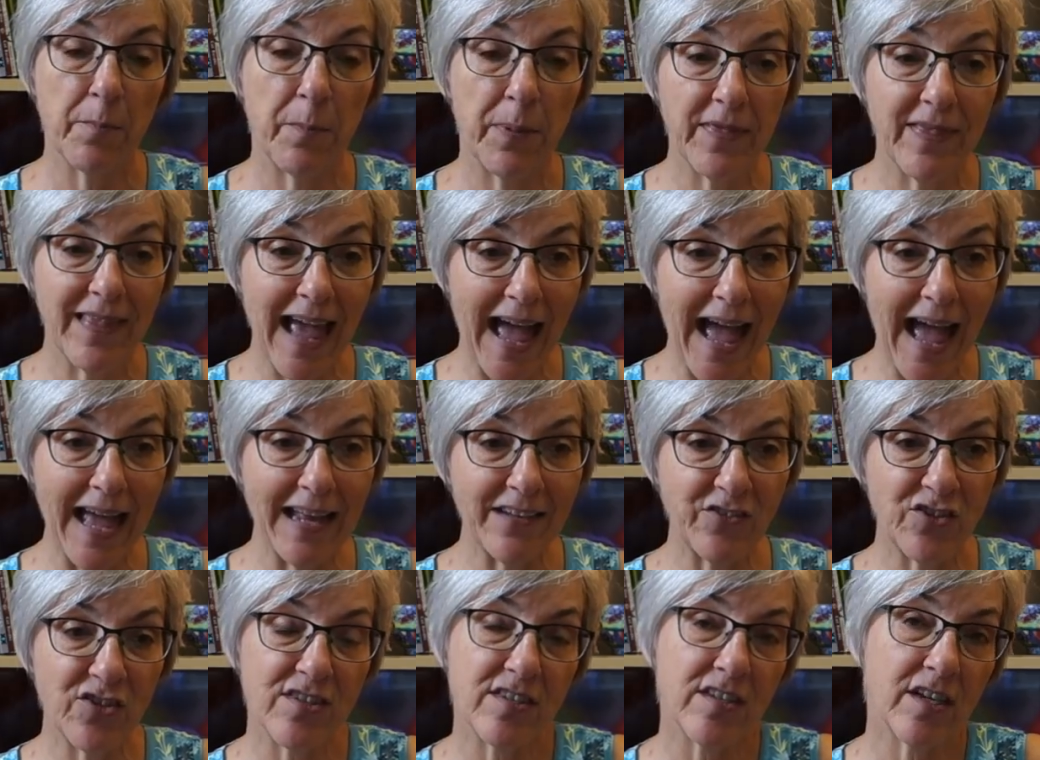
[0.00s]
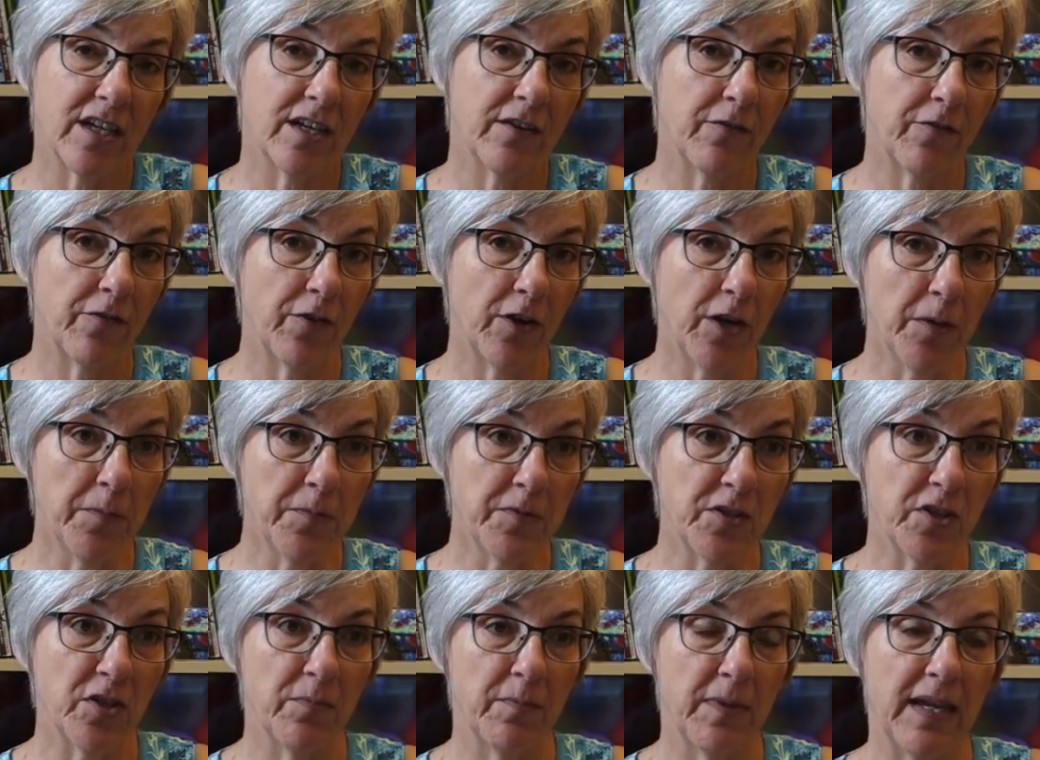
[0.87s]
But that just confirmed
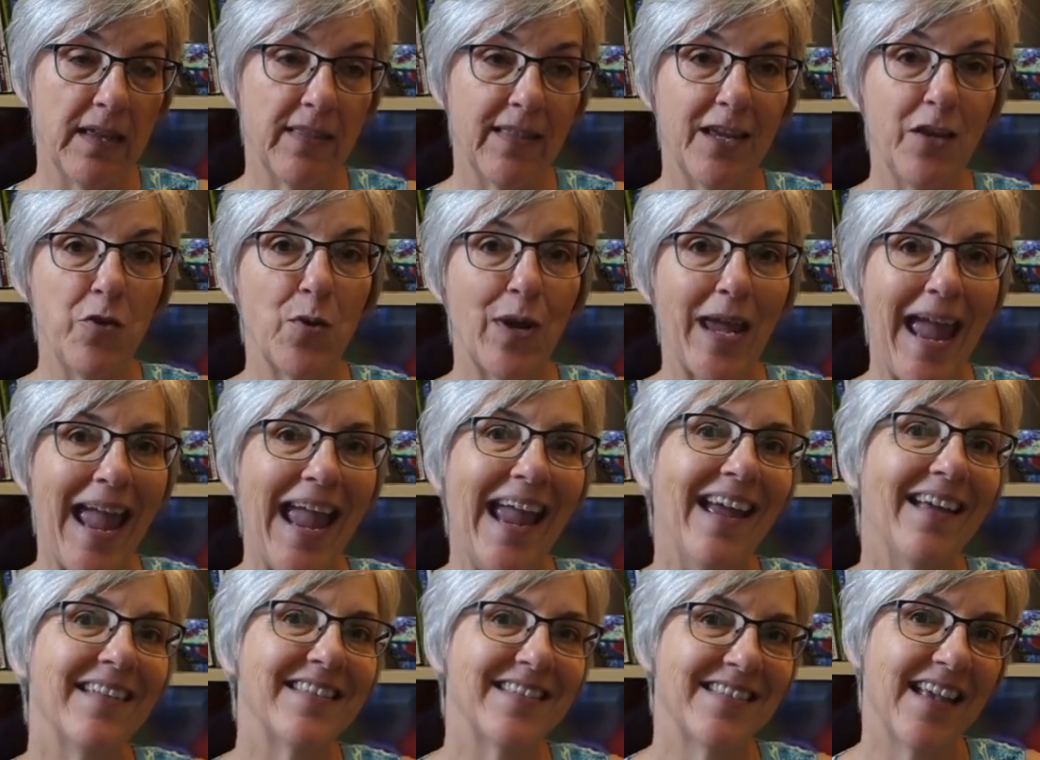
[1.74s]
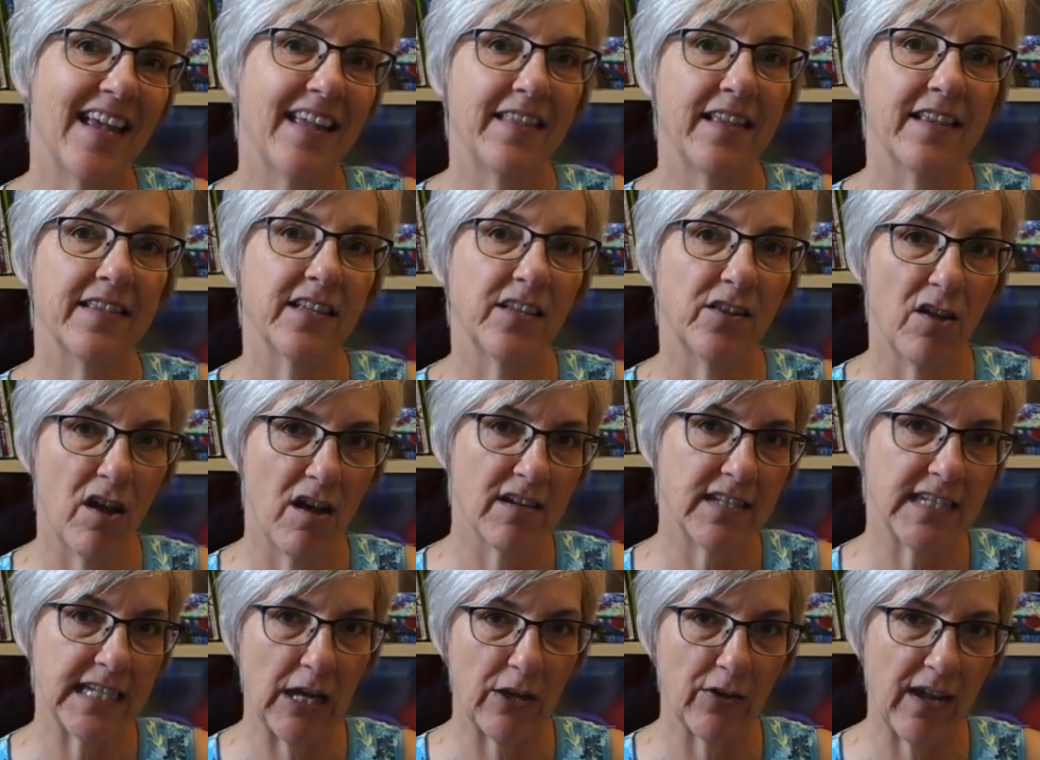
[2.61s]
to me that you can't say that the
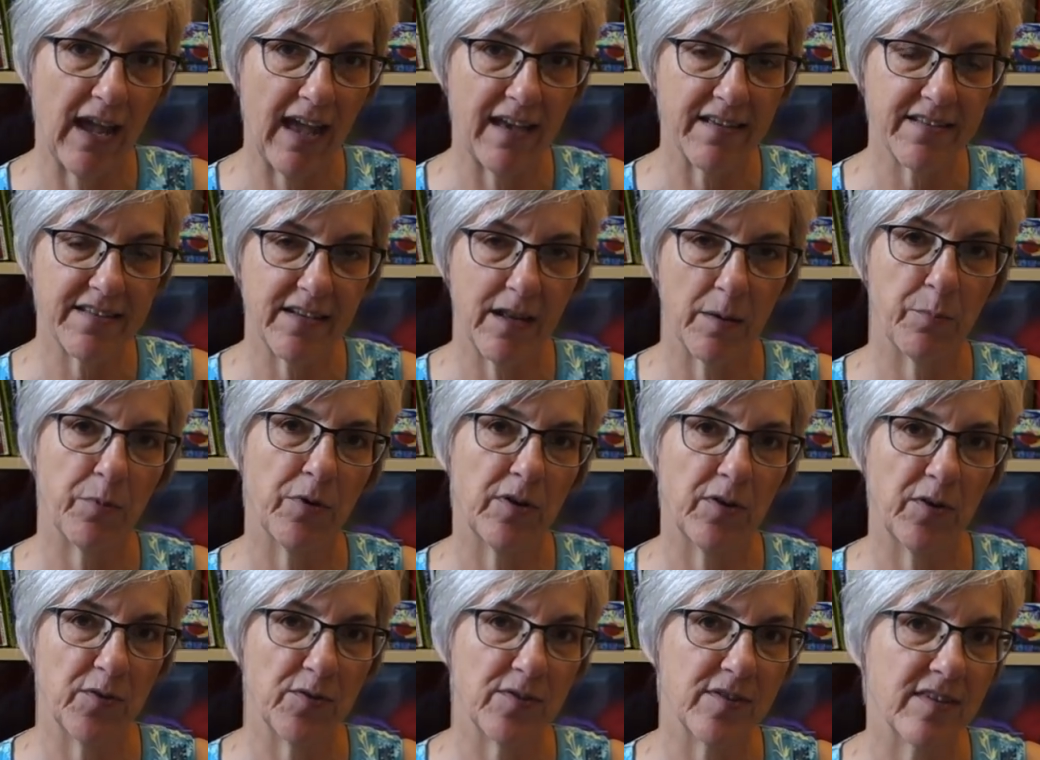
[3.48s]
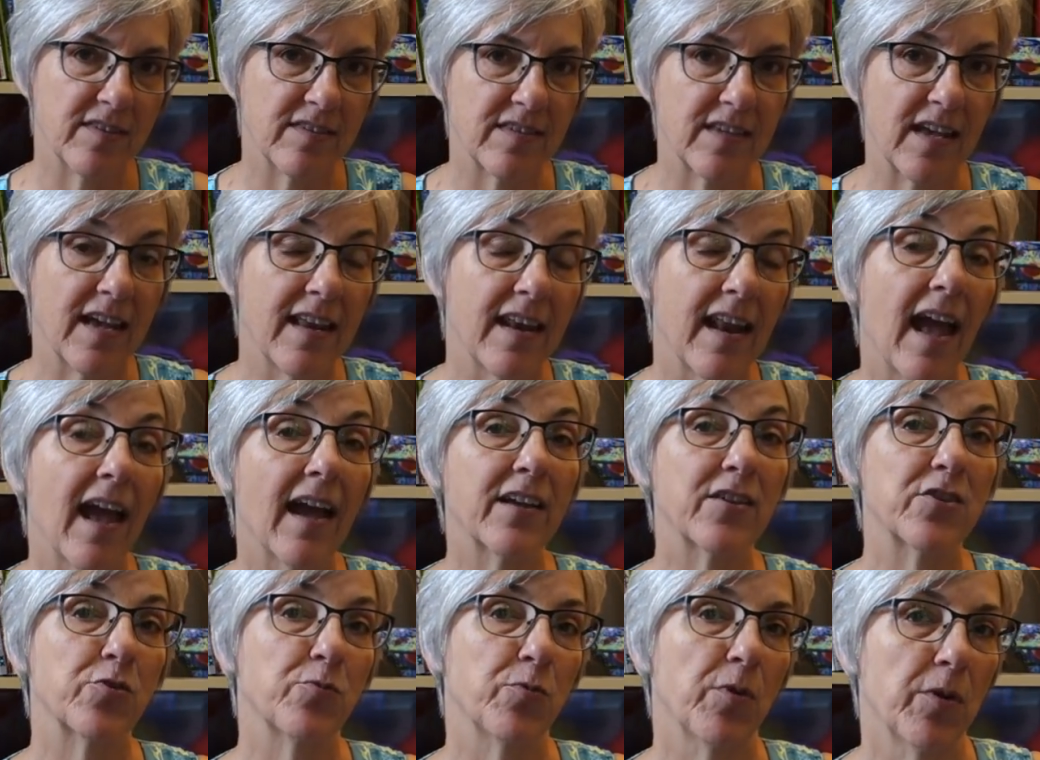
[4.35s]
long tail cast on produces an
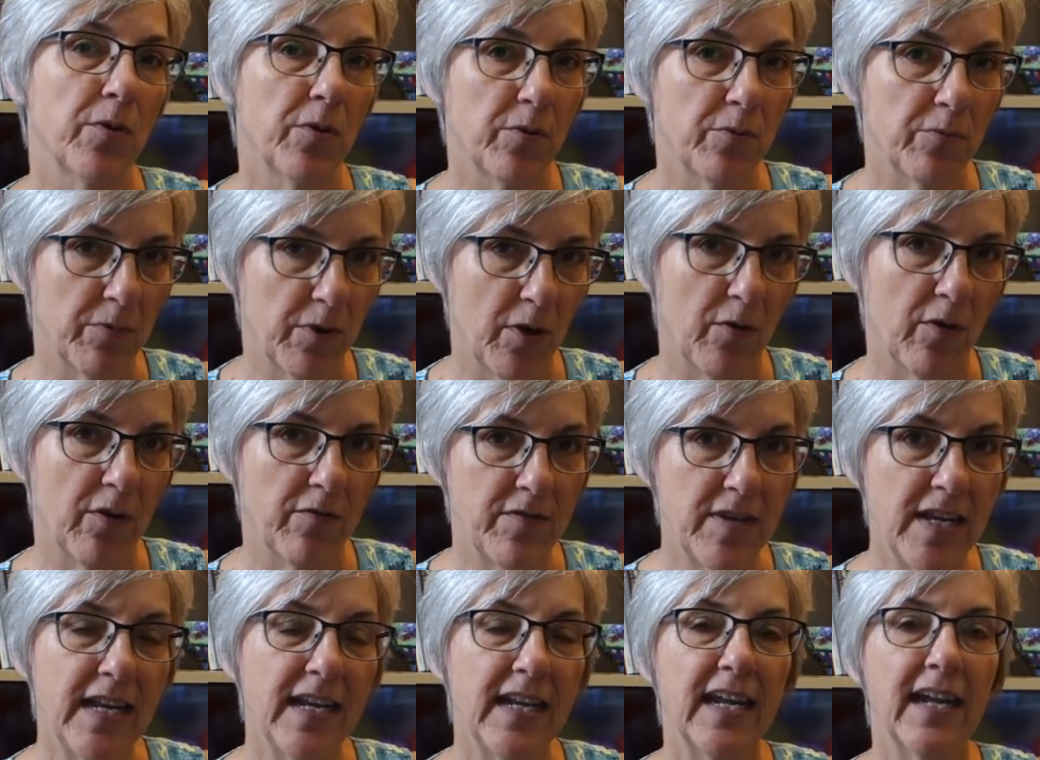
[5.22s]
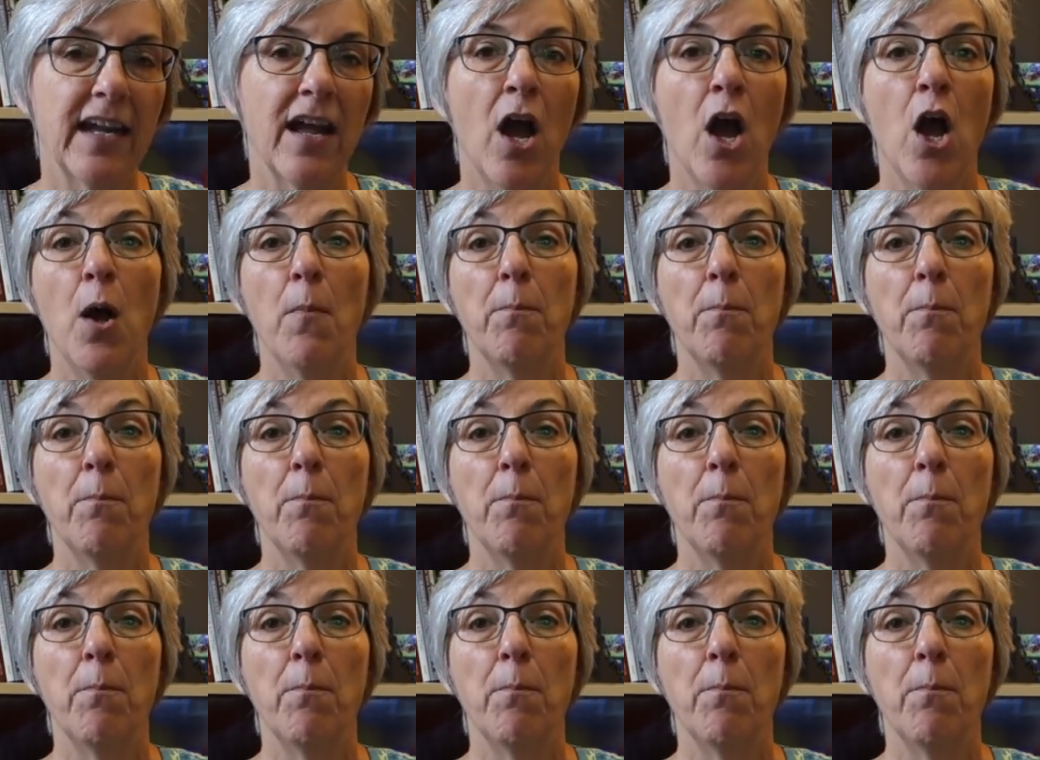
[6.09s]
extra row of knitting.